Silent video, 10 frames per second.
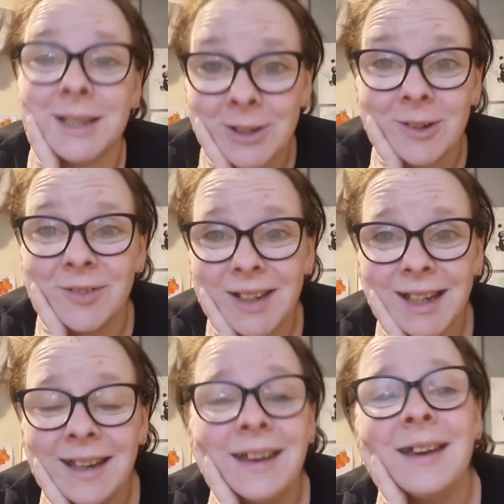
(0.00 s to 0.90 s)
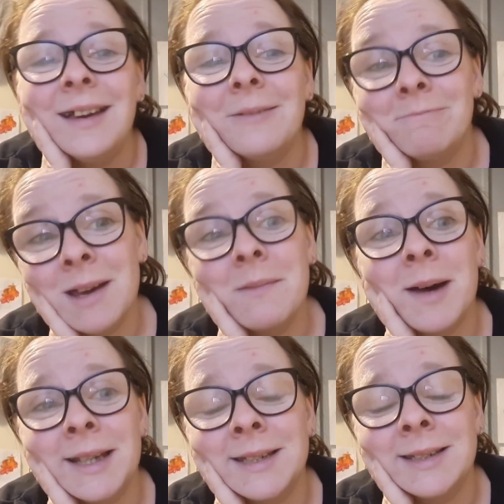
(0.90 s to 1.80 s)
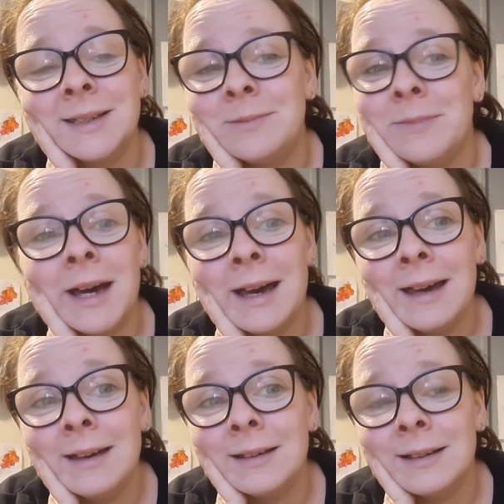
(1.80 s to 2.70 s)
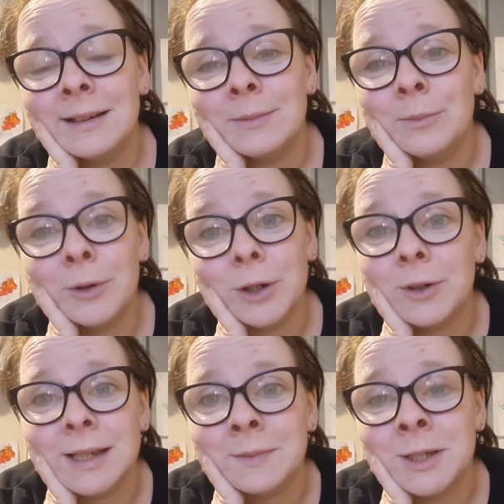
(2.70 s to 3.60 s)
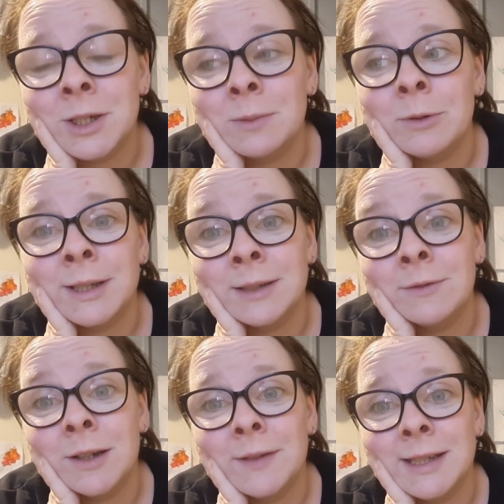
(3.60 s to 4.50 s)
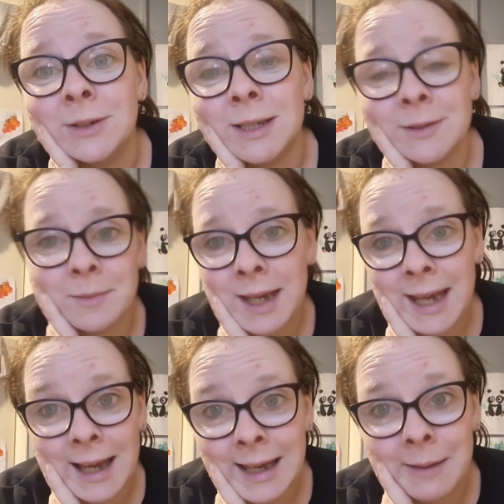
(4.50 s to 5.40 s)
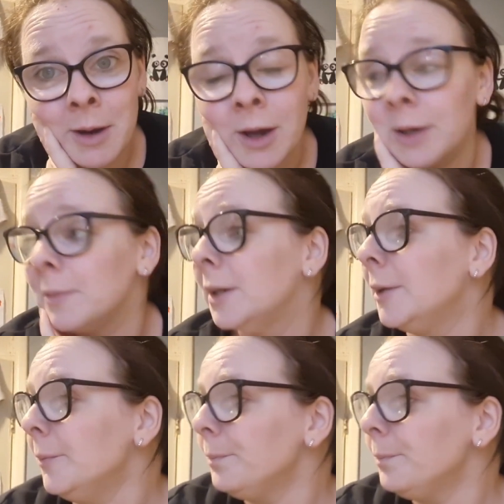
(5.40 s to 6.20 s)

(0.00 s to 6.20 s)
of coffee, met Paddington Bear, bought a Christmas jumper and some fluffy socks for me, and came home.